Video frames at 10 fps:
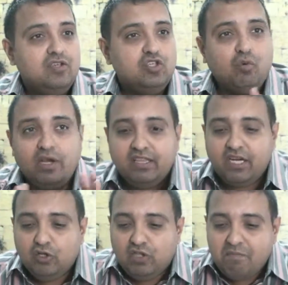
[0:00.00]
So what
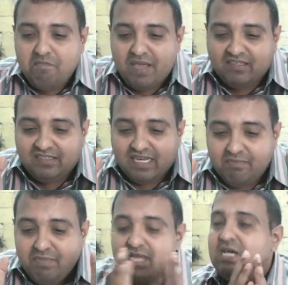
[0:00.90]
do? They mix
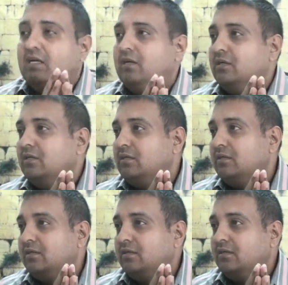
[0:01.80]
and mingle.
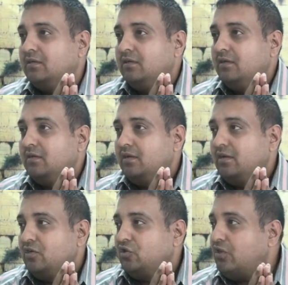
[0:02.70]

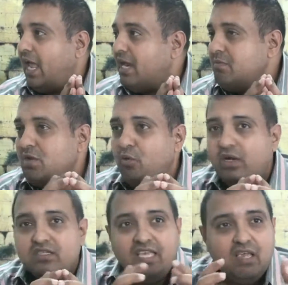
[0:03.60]
So the enemy,
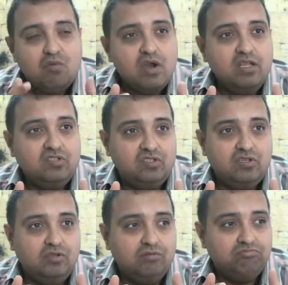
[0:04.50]
what does he want us
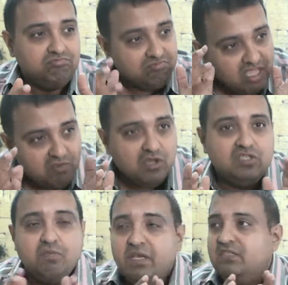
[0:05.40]
to do? He
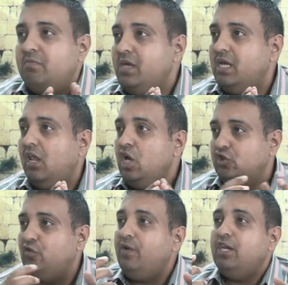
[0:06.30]
wants to mix and mingle.
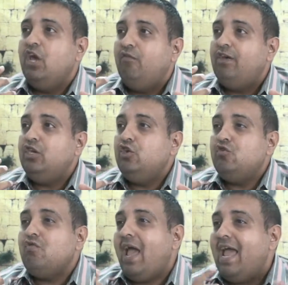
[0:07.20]
So when
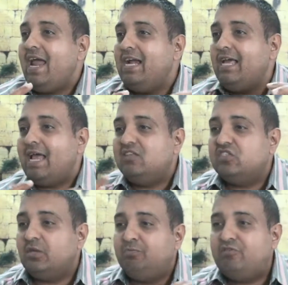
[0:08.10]
you add and
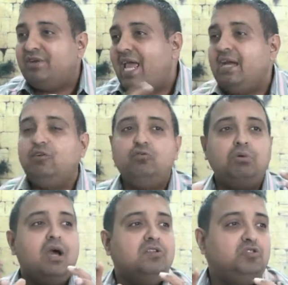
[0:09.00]
subtract
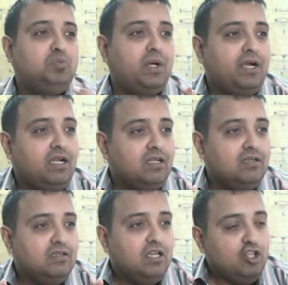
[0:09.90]
to God's word,
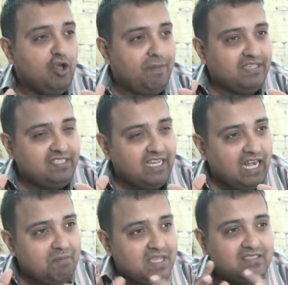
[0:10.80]
you're
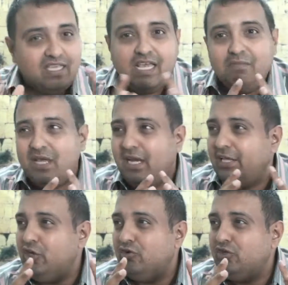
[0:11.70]
basically mixing and
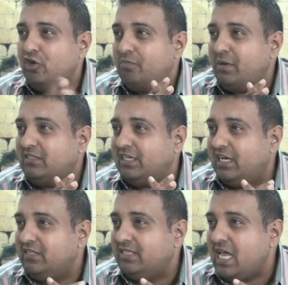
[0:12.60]
mingling. You're
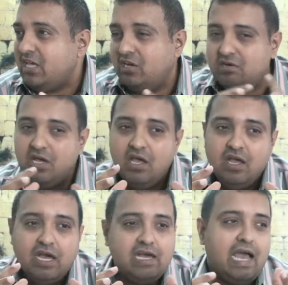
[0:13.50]
basically saying, you know,
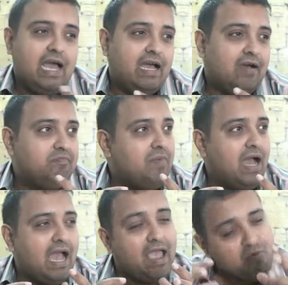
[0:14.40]

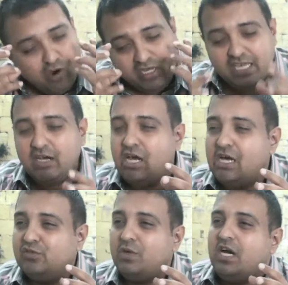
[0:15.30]
I want to hear
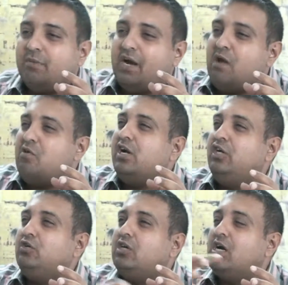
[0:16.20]
God's word, but I
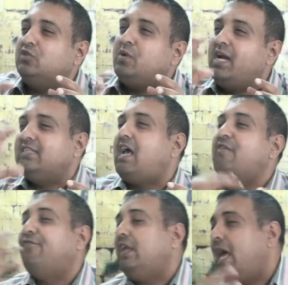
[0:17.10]
want to do God's word as
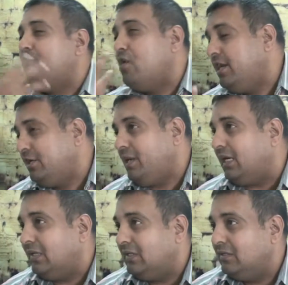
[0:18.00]
I feel I want to do
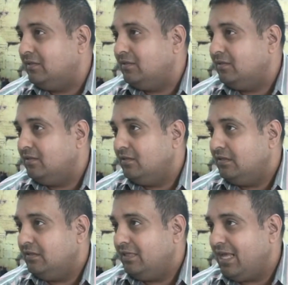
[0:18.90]
it.
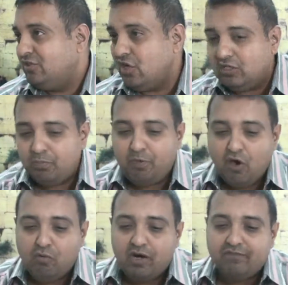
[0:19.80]
It's not the
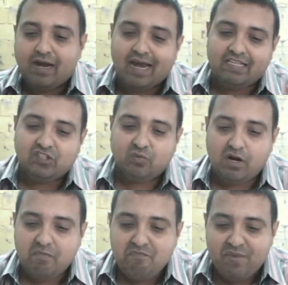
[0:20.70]
pure word of God. I just
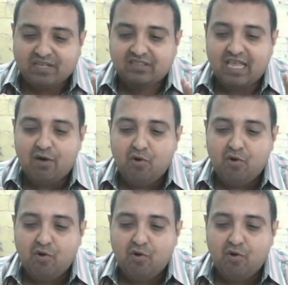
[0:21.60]
want to mix.